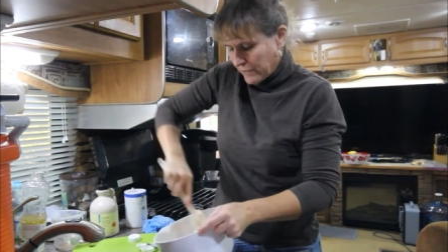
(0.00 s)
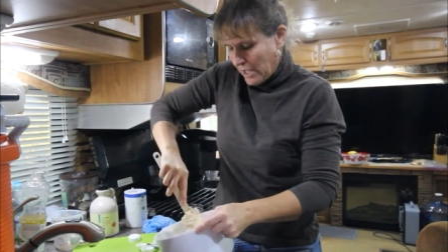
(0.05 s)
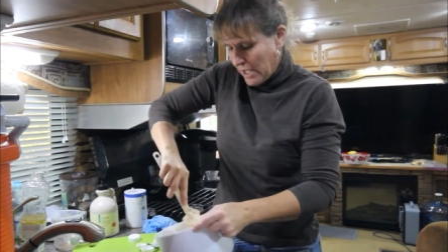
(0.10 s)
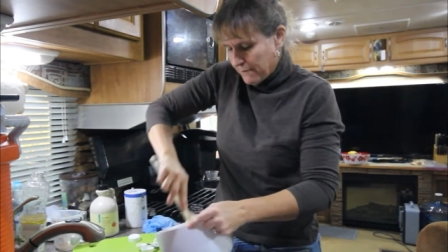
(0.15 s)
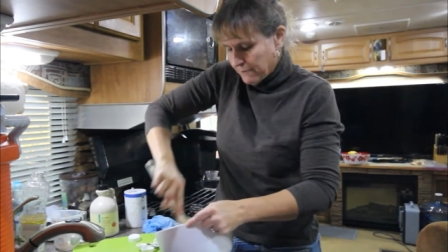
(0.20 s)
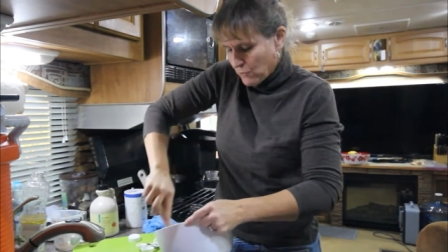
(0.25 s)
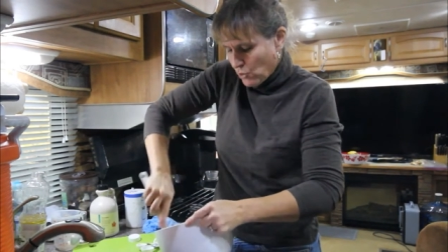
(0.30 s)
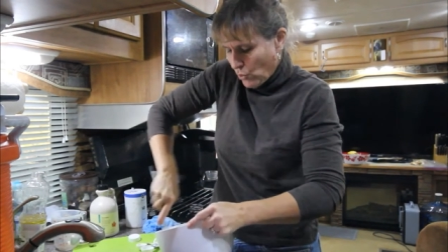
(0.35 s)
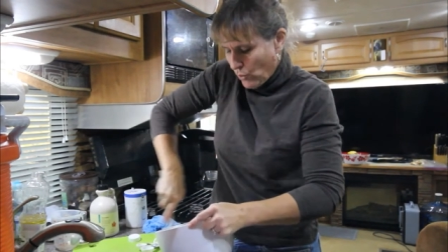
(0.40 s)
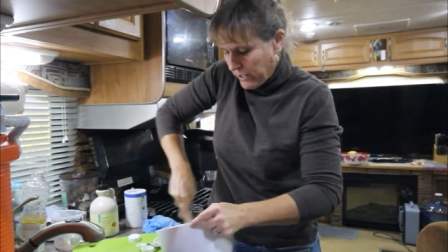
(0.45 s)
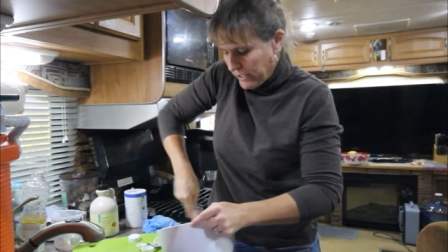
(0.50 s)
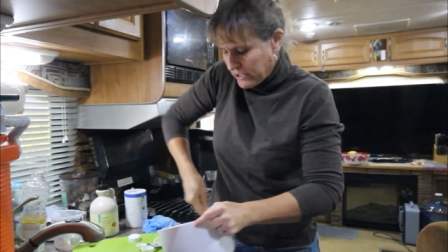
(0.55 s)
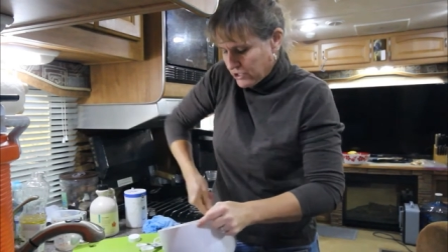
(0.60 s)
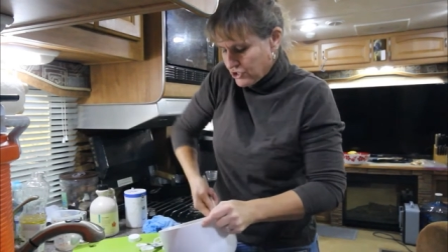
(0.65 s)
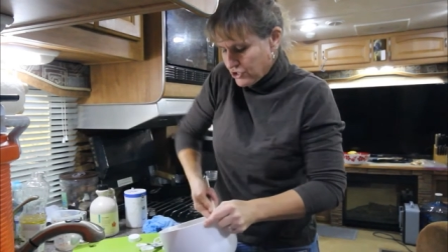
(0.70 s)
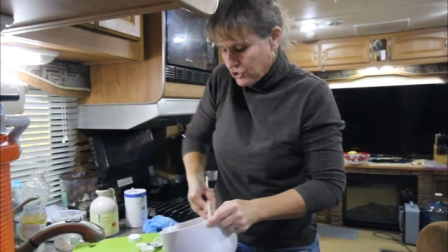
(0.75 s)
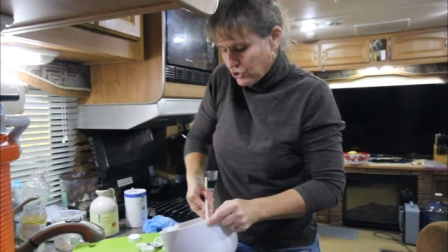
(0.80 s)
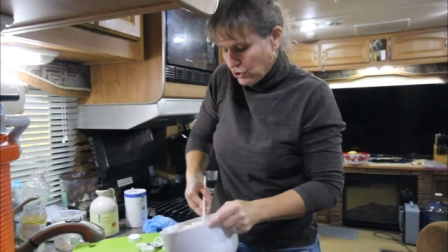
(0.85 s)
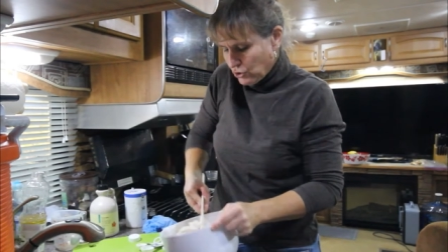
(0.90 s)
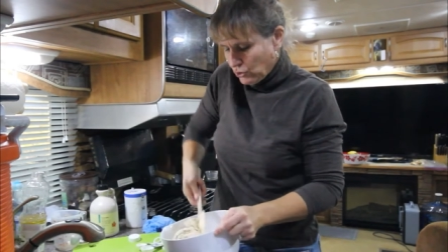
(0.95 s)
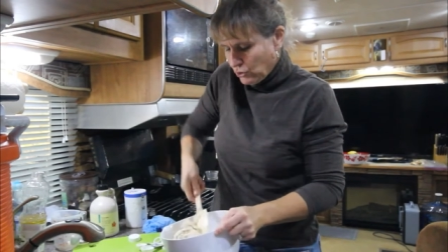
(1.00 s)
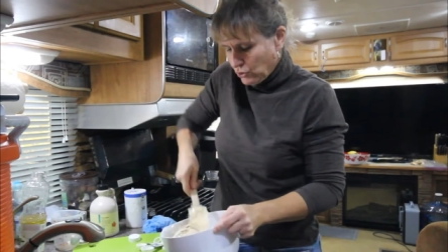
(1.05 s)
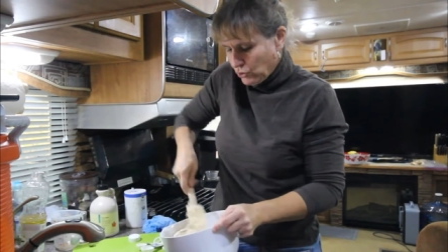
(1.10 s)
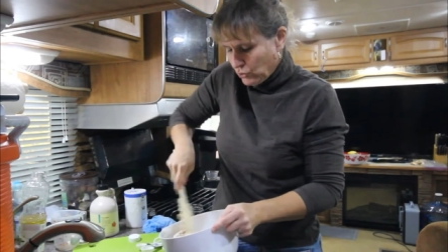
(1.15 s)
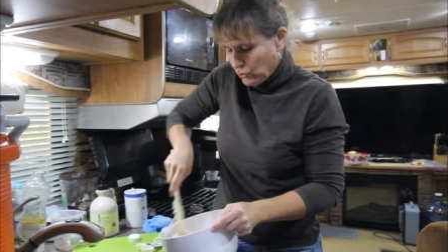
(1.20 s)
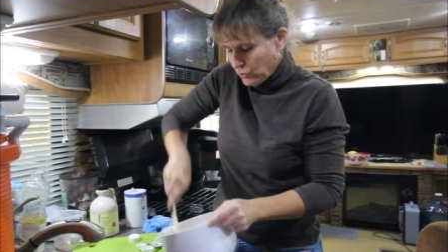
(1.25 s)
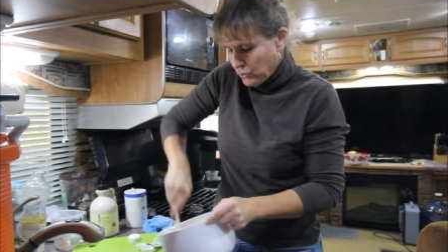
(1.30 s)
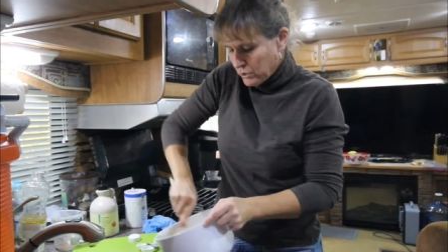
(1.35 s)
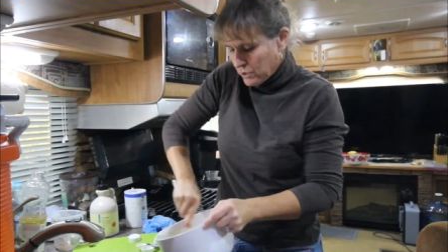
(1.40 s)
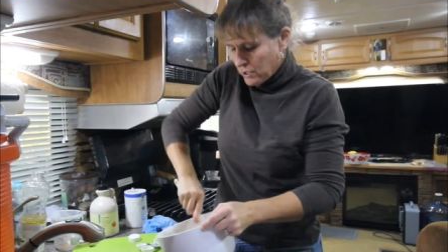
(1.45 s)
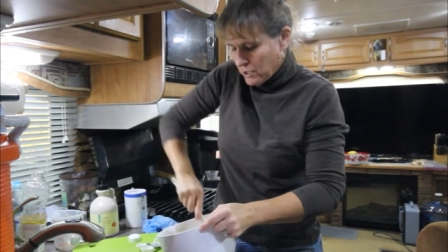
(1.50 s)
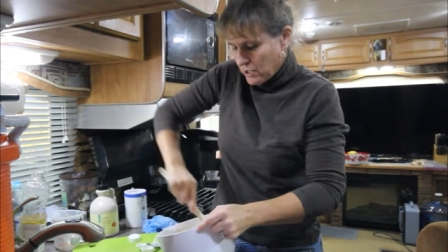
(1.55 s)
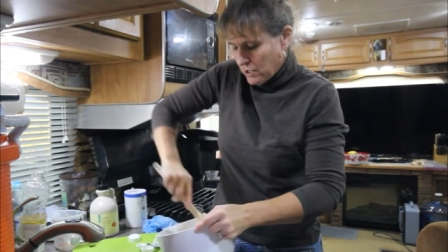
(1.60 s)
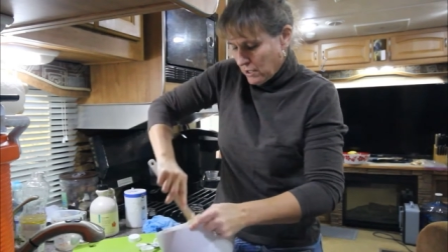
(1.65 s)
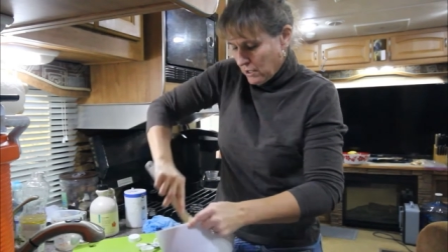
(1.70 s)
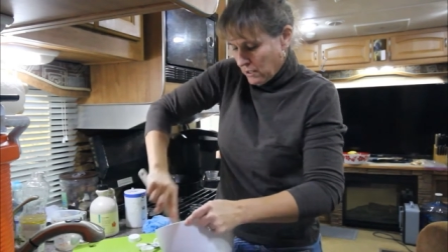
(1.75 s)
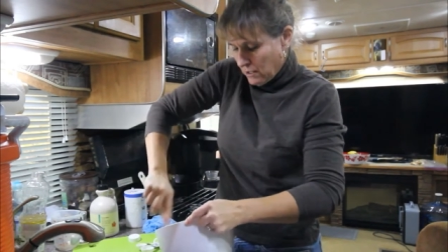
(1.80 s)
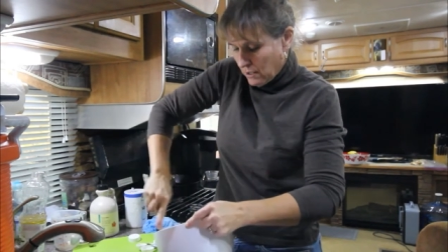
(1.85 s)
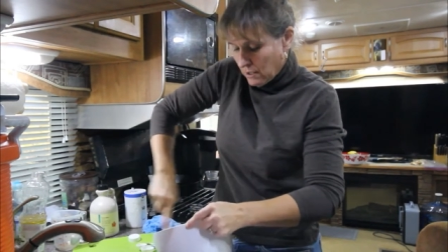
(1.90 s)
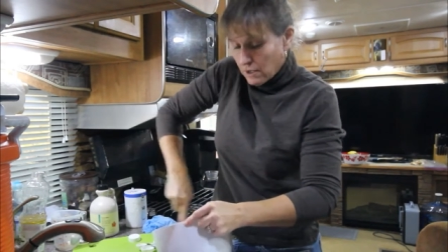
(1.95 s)
I'm going to
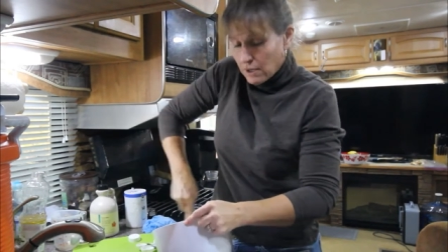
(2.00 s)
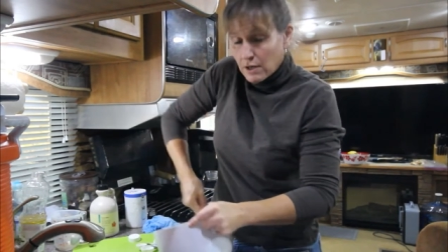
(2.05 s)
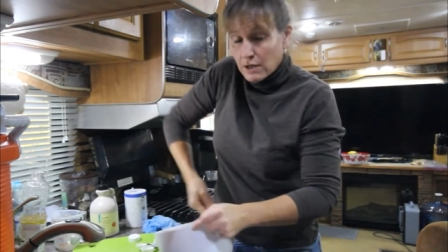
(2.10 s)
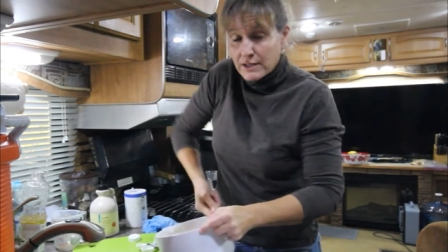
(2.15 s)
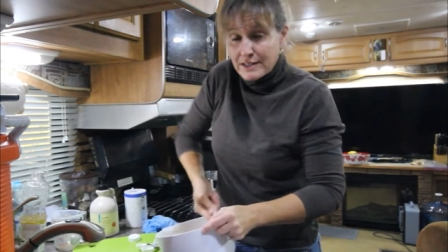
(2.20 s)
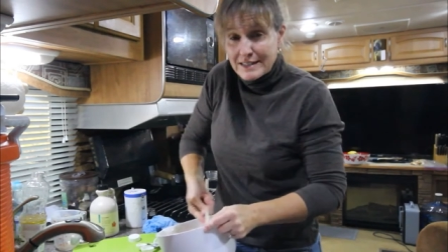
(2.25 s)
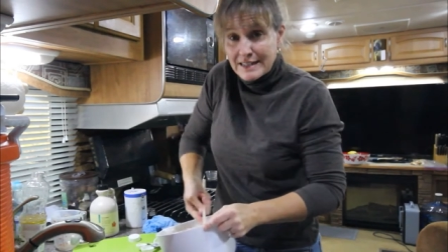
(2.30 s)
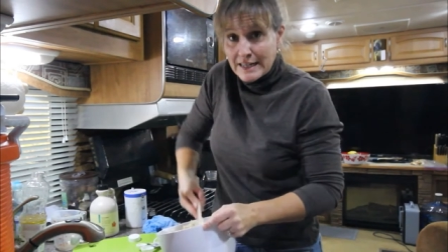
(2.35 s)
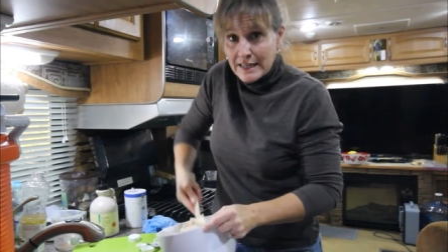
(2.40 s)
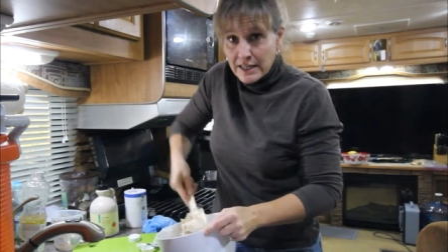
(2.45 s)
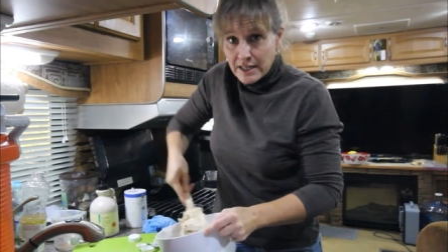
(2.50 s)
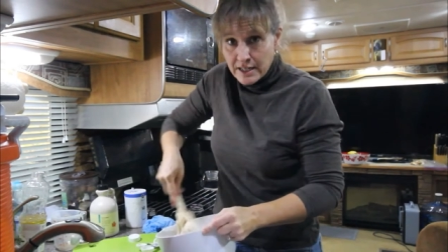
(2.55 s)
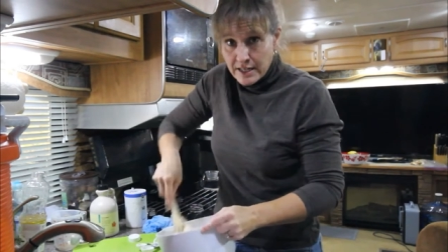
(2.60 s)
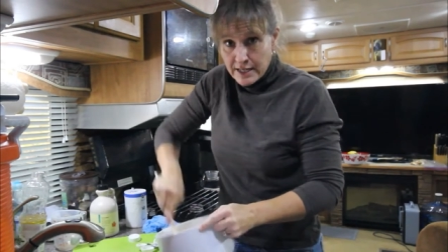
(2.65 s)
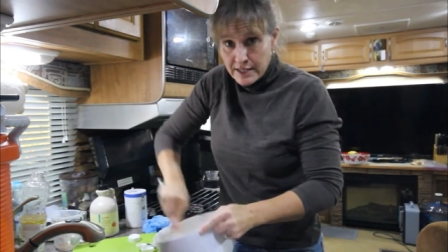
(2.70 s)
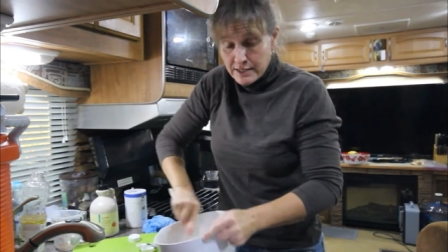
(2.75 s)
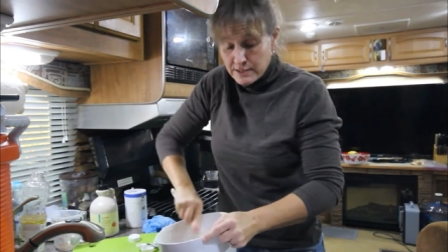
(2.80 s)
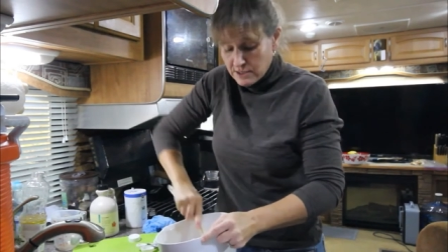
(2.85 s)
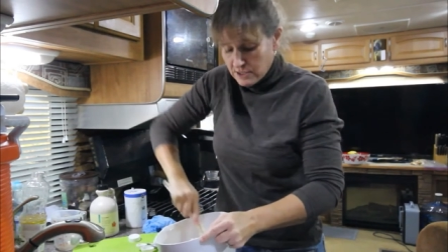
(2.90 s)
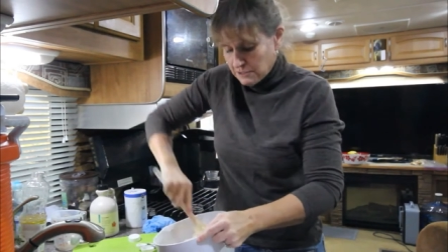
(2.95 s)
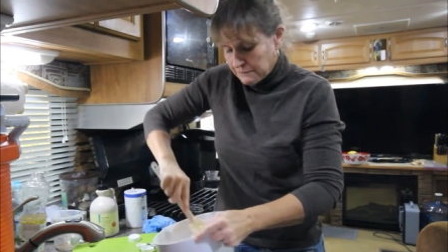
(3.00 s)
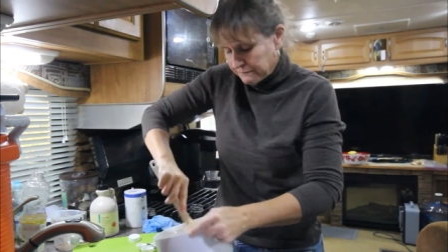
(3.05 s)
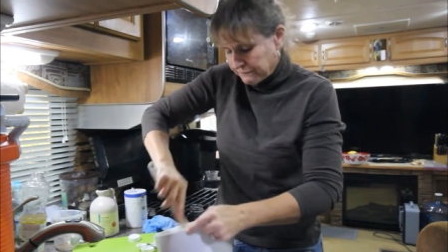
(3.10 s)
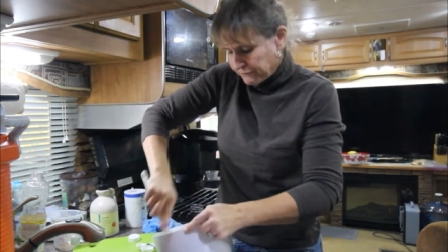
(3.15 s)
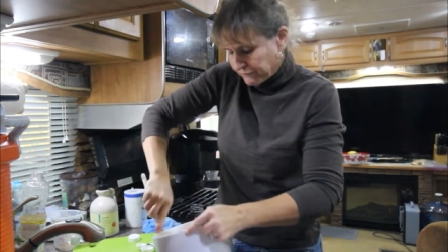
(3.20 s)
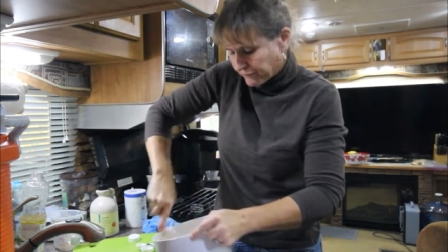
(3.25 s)
knead it.